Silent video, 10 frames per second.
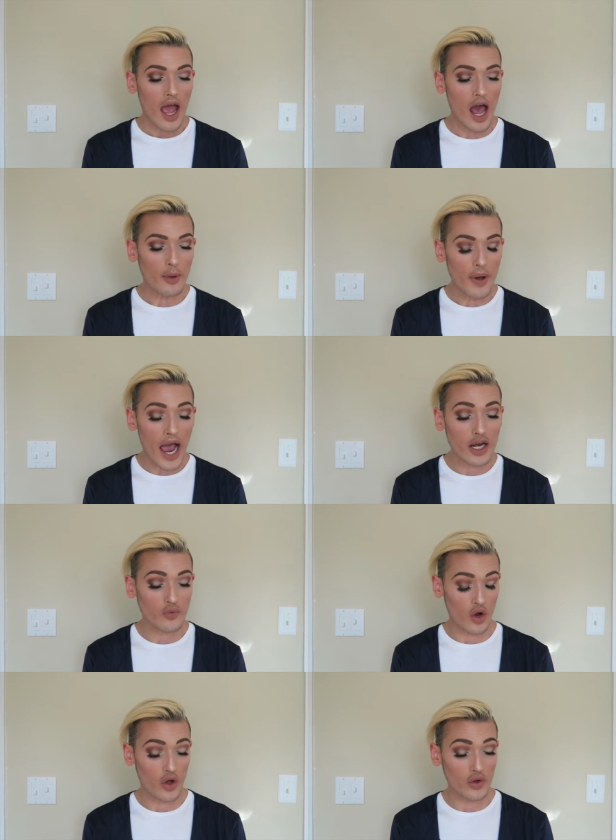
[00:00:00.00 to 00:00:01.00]

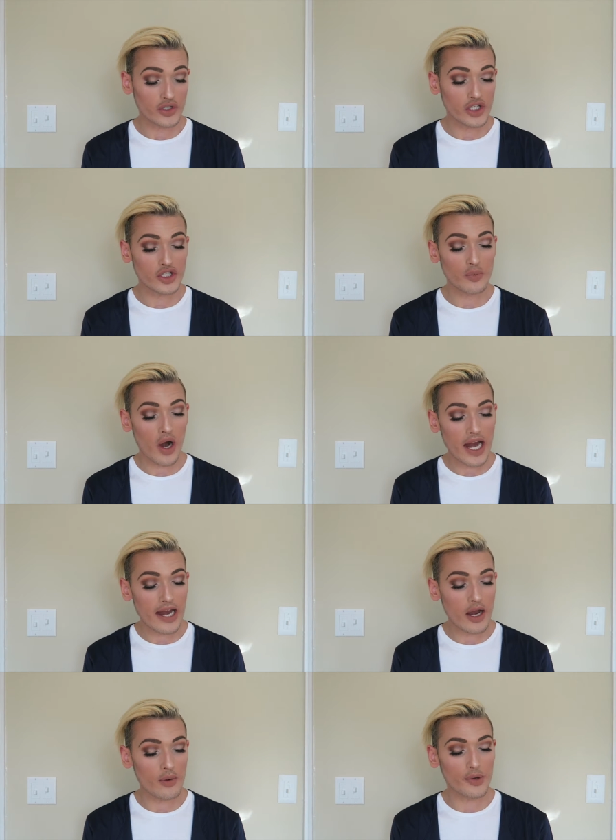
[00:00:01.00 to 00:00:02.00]
Alpine Rose to
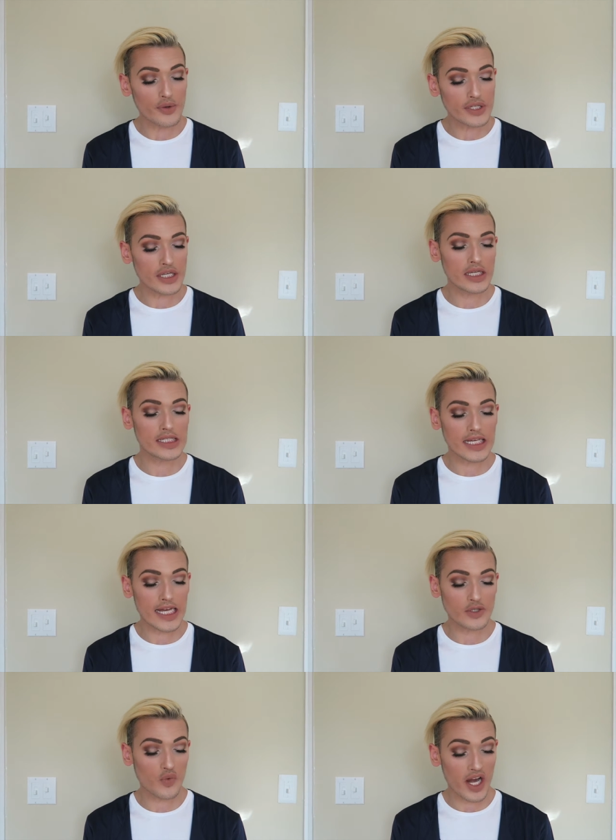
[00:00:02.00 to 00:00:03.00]
brighten and boost
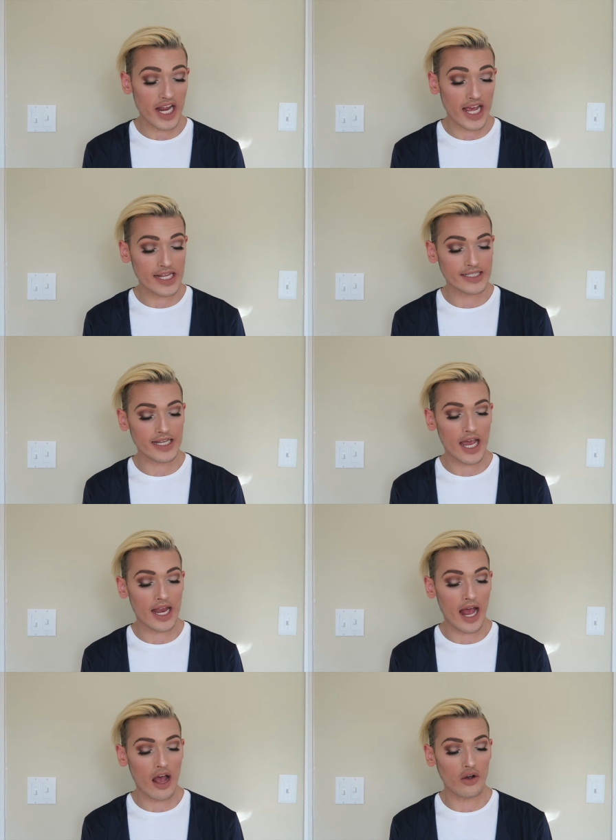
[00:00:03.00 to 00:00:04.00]
Skin's Radiance
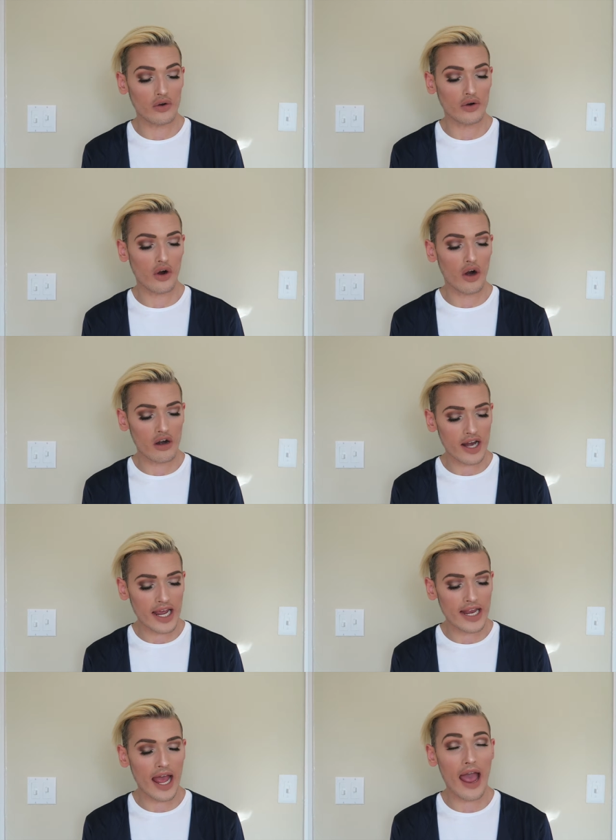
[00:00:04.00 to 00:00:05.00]
and
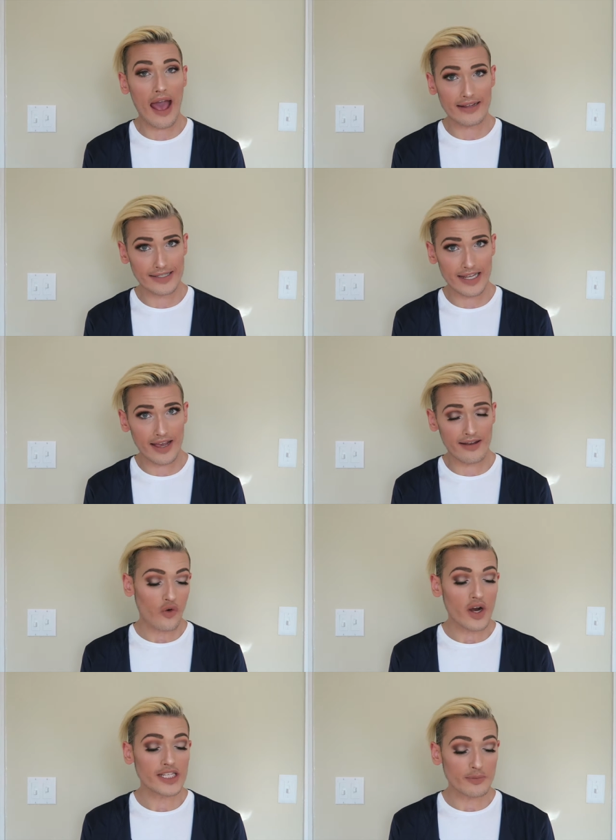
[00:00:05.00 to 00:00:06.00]
Alcarian Acid
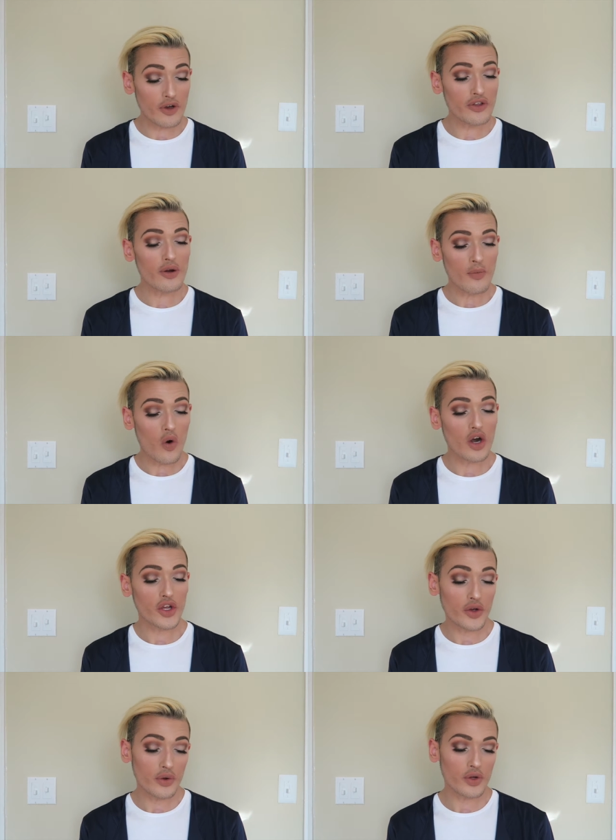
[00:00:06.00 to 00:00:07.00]
for a smoother, more
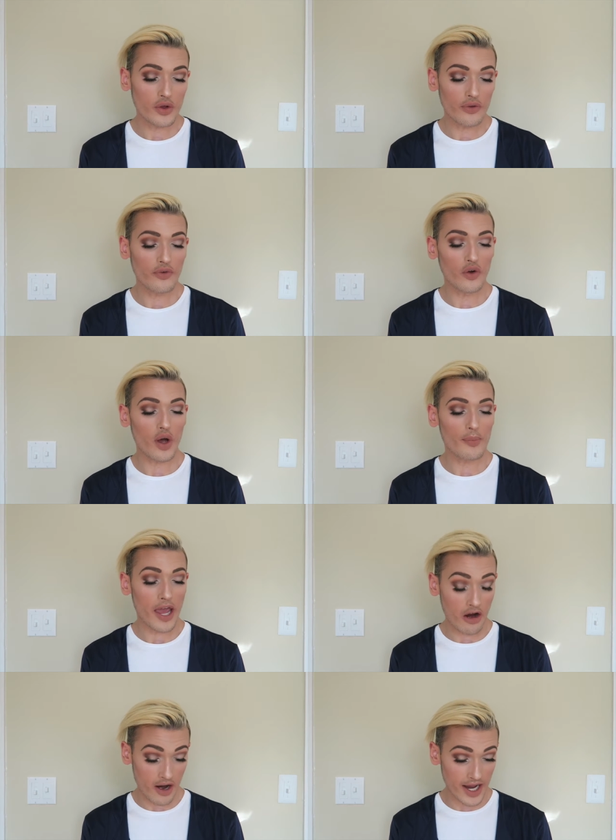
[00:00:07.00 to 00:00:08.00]
youthful
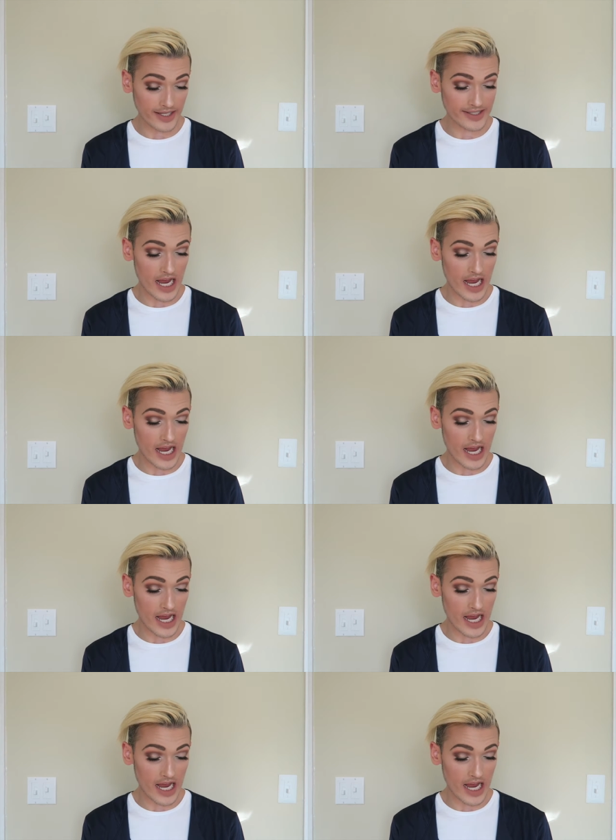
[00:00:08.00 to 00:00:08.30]
appearance.